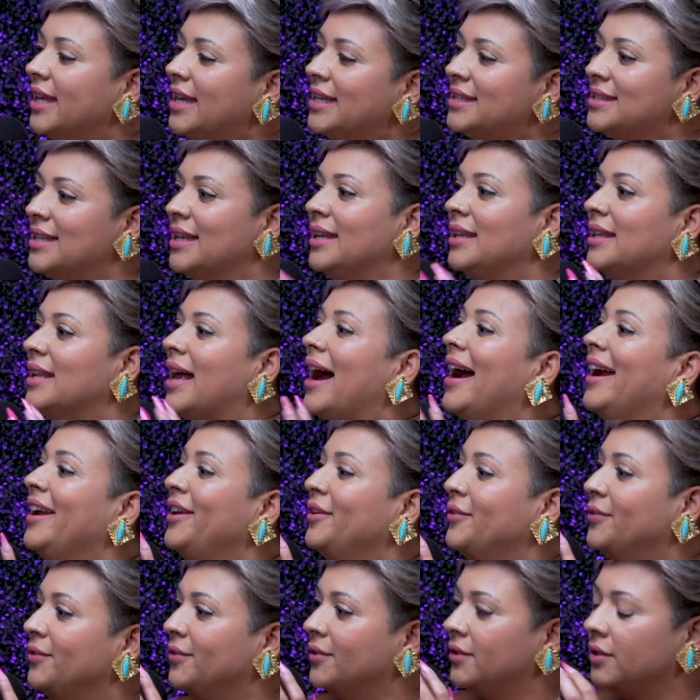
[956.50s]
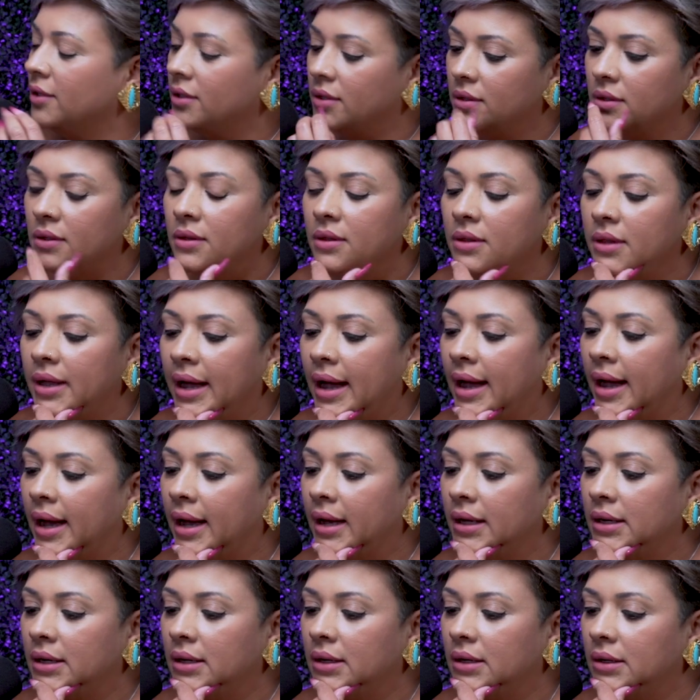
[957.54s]
things in life
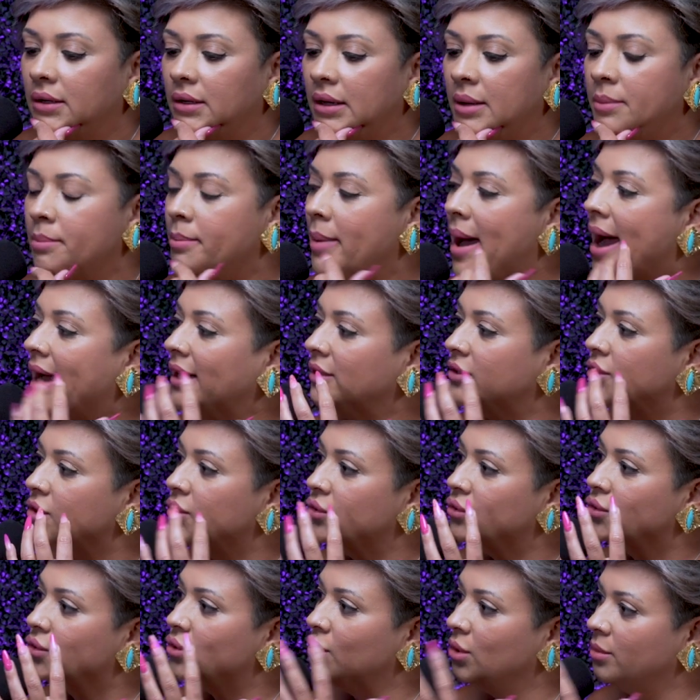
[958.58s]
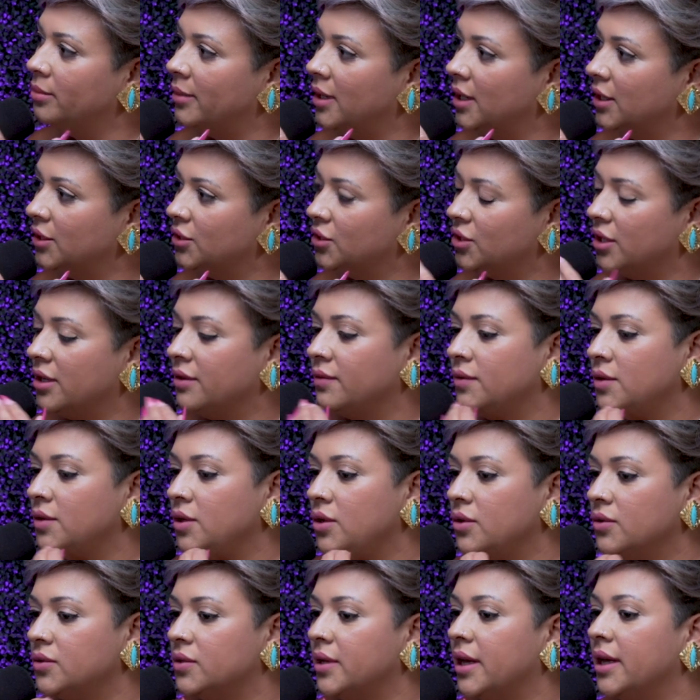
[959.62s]
that impact you so much, and
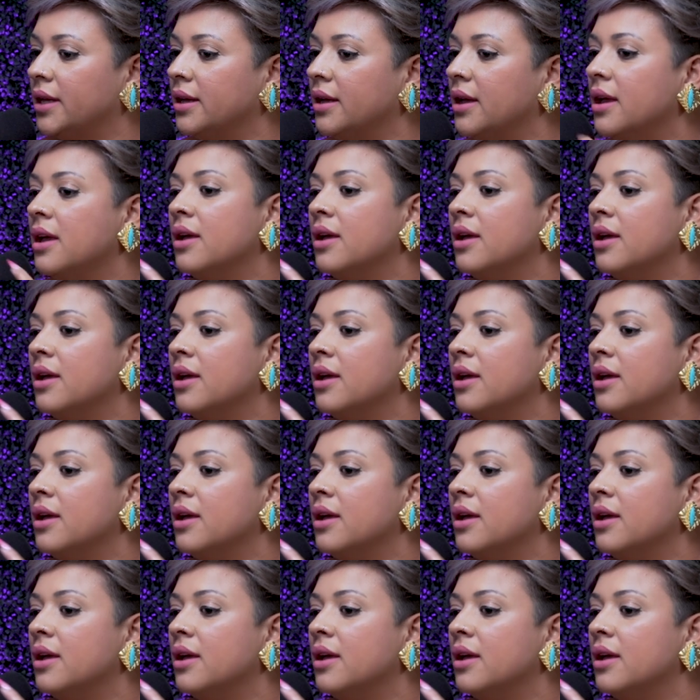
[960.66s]
you said